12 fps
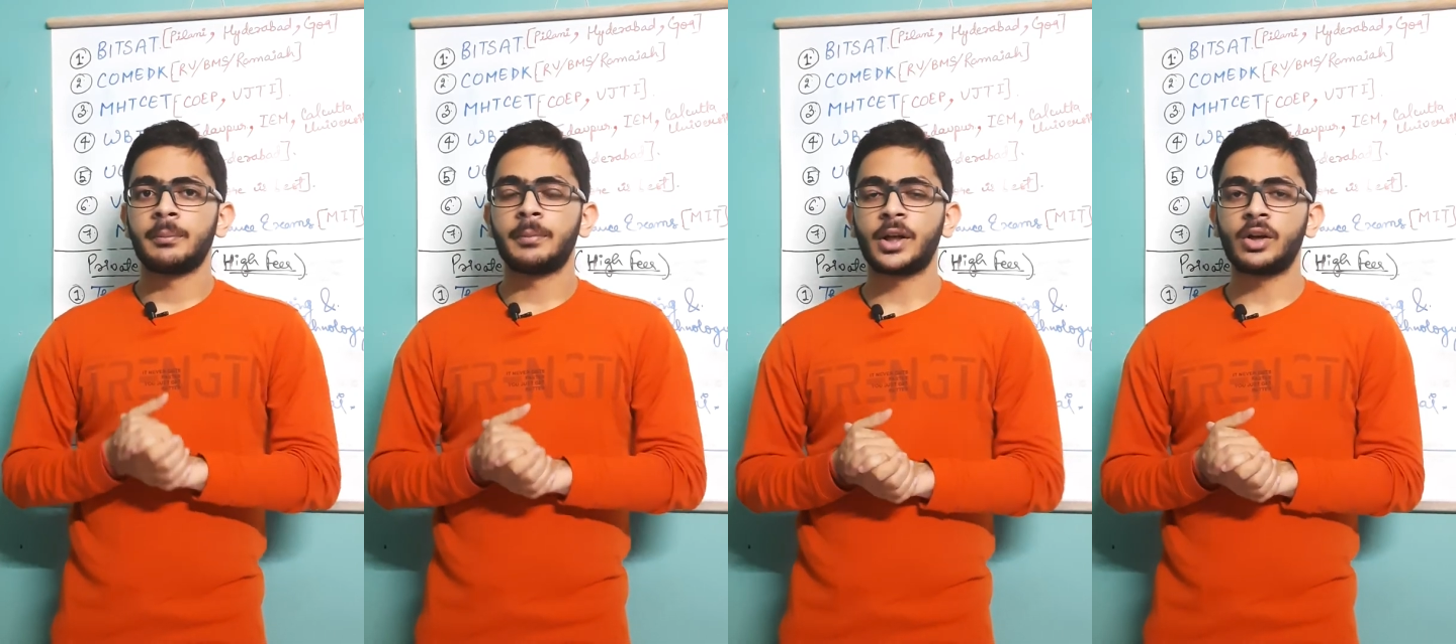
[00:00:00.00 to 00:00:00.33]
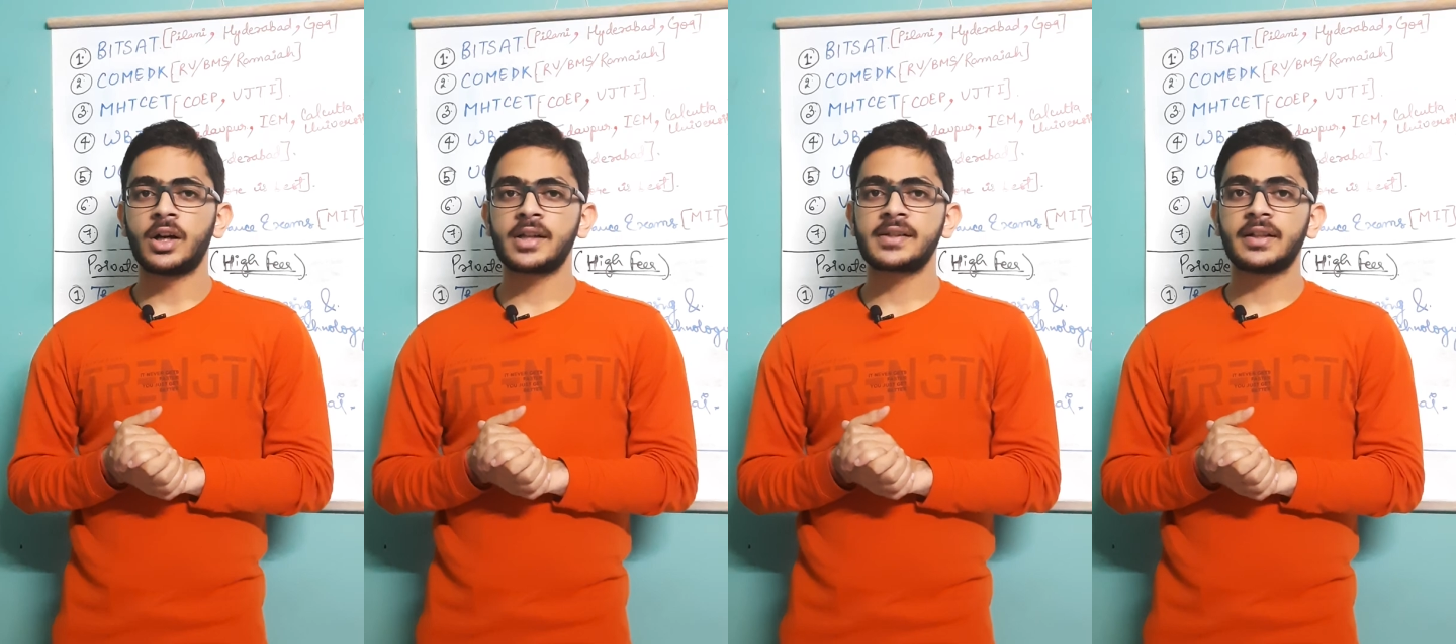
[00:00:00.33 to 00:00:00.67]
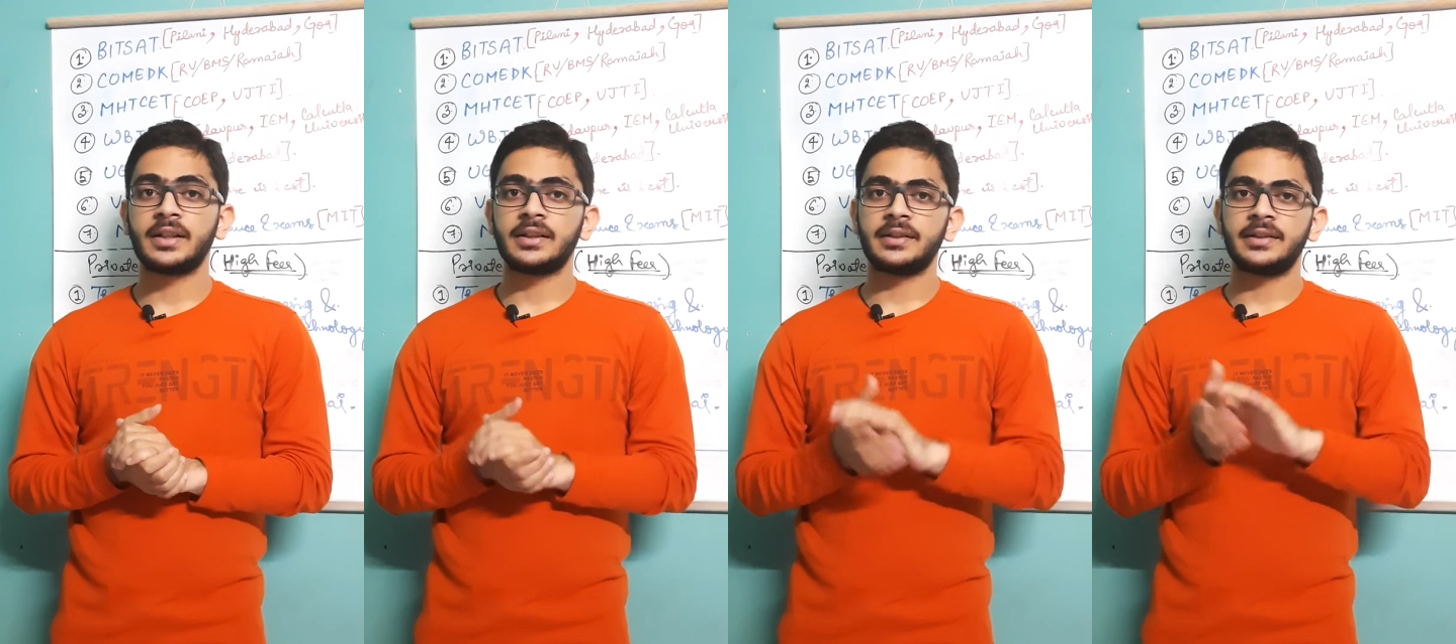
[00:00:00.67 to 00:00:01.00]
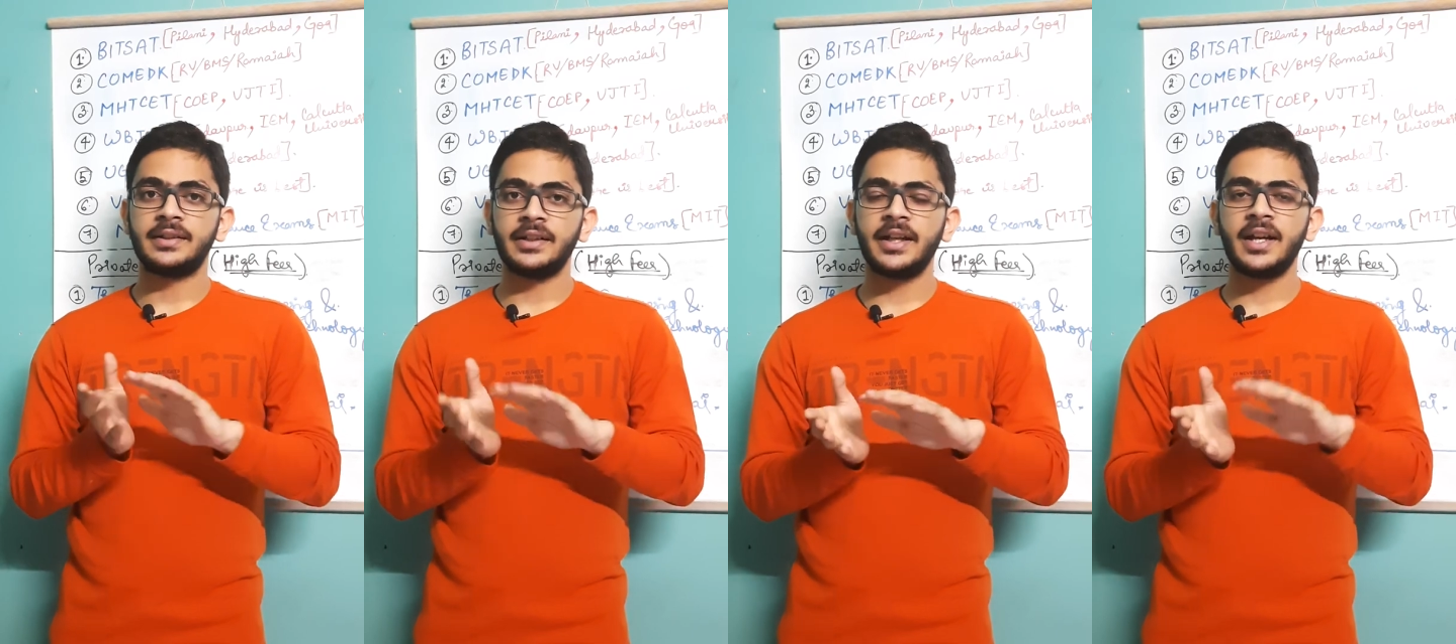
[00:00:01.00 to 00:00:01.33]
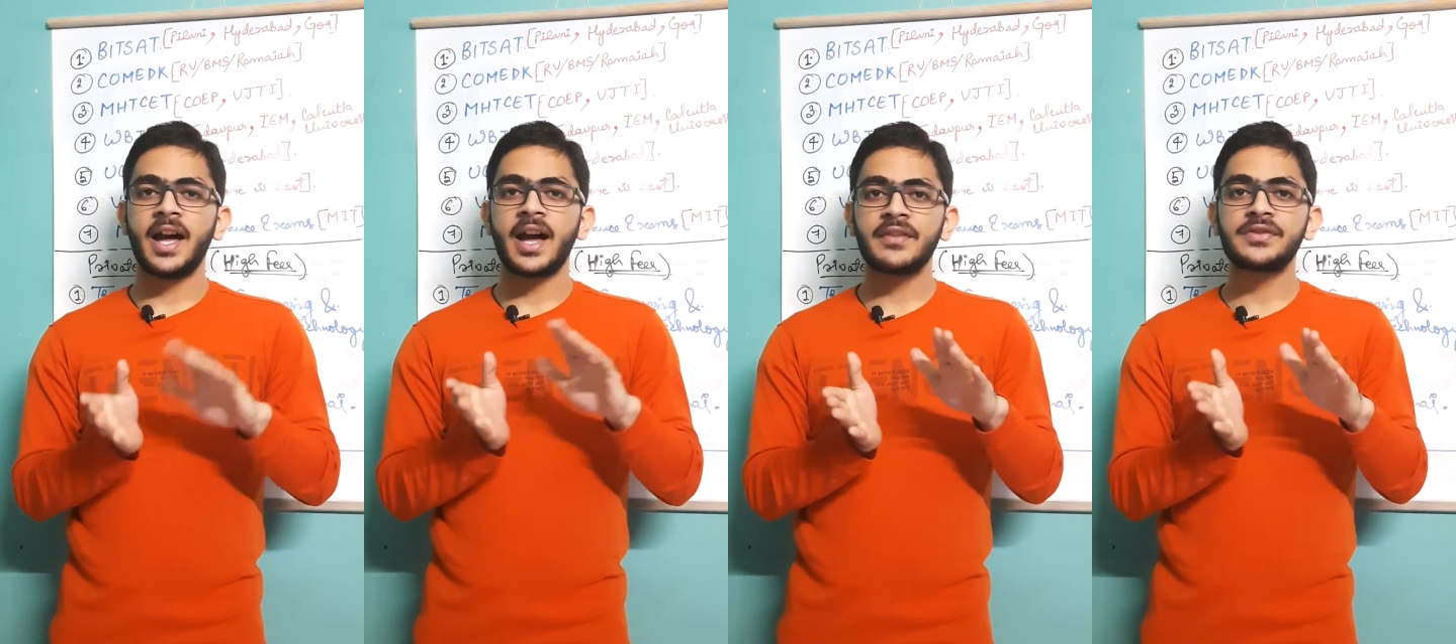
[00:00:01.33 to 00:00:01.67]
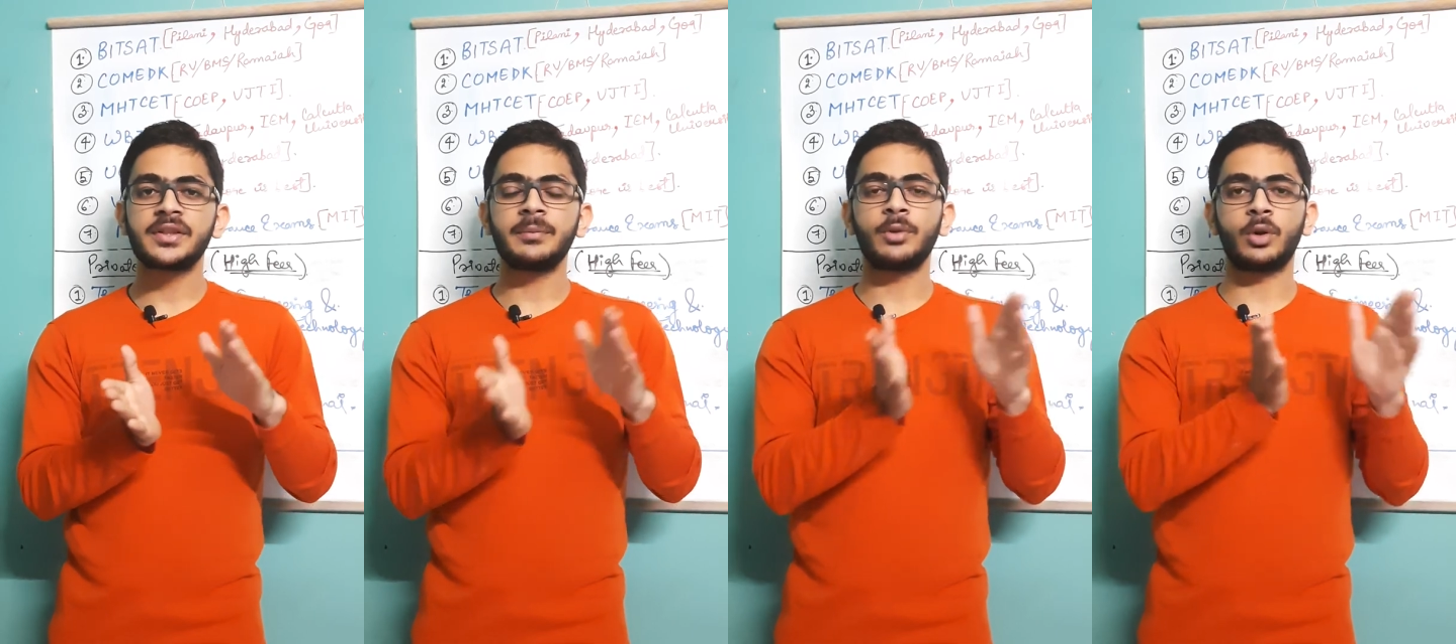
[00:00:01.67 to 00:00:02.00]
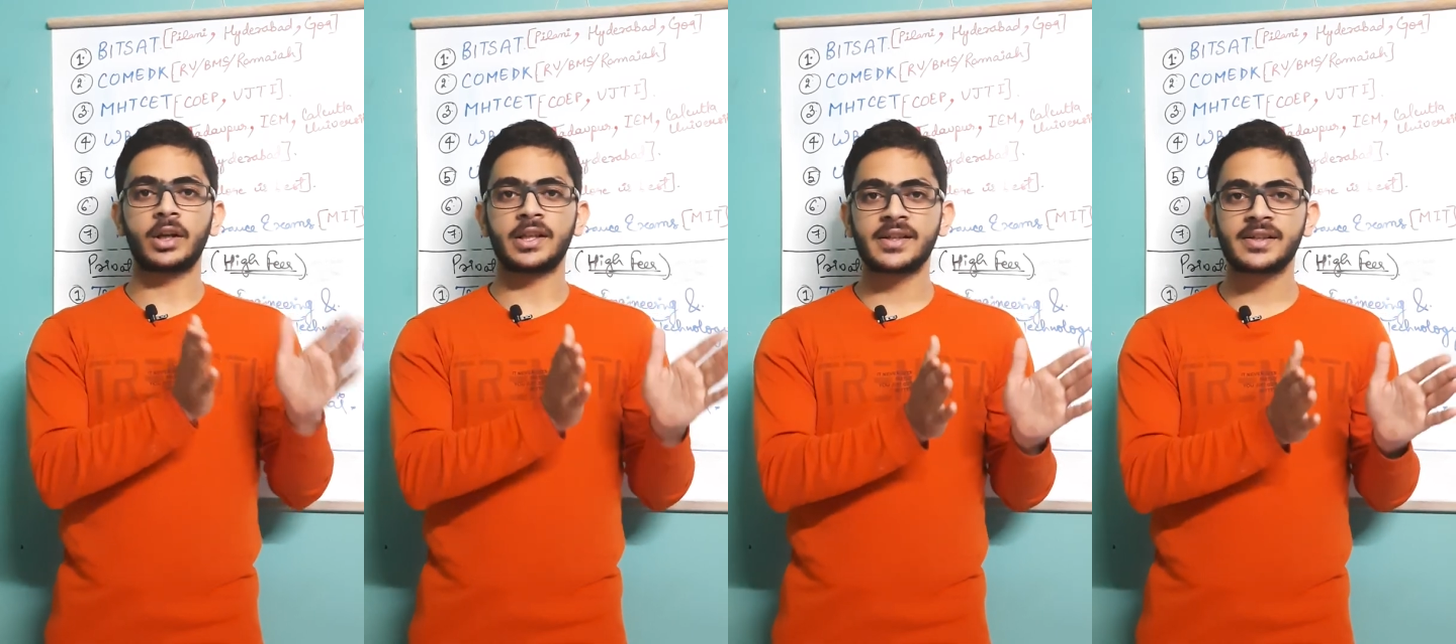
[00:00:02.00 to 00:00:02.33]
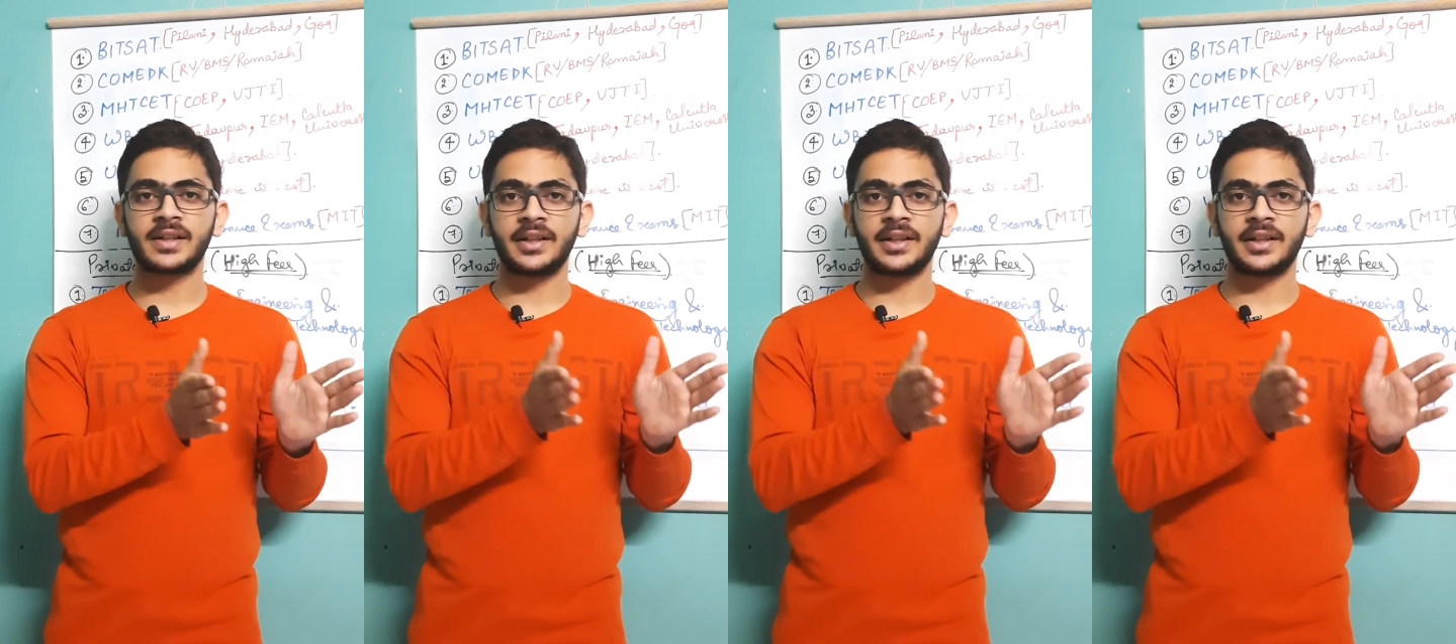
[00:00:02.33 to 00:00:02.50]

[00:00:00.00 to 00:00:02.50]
because they have some colleges